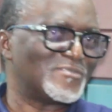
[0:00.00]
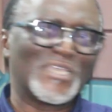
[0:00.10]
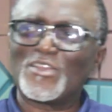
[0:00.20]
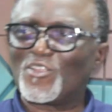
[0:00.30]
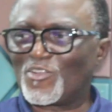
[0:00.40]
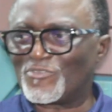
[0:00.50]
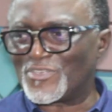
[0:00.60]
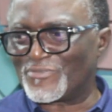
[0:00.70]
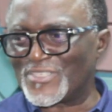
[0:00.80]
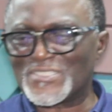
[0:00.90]
A lot of
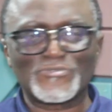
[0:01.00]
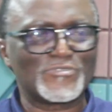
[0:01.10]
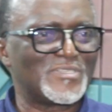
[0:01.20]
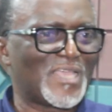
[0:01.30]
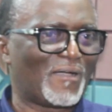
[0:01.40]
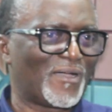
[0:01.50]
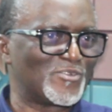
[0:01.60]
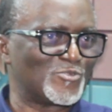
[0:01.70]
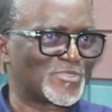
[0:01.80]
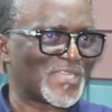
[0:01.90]
universities, even our
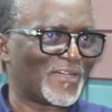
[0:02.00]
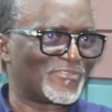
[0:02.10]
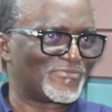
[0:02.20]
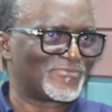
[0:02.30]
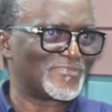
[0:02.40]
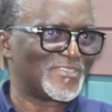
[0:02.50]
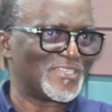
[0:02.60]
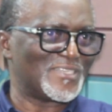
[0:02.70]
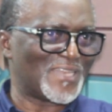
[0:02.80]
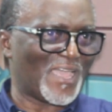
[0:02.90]
NUTAF
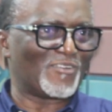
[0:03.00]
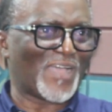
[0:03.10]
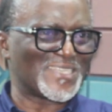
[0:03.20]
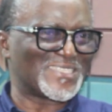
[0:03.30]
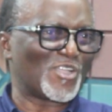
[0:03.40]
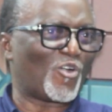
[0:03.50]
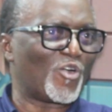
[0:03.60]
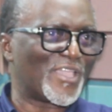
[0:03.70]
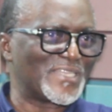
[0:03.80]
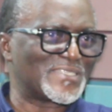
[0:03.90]
now has
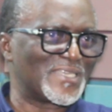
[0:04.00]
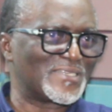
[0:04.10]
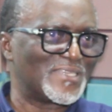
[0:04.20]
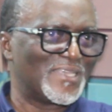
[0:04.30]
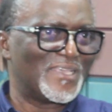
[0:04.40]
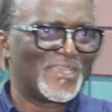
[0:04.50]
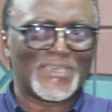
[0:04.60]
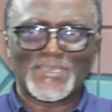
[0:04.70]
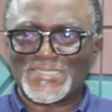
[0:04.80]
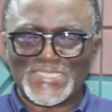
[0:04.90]
inculcated
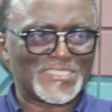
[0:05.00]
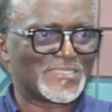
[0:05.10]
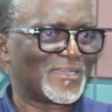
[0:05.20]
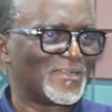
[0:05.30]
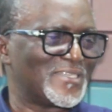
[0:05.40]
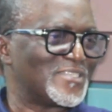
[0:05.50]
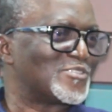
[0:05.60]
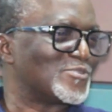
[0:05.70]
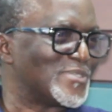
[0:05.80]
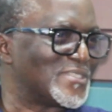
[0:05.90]
digital
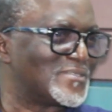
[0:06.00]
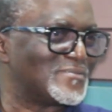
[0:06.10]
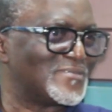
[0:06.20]
into it.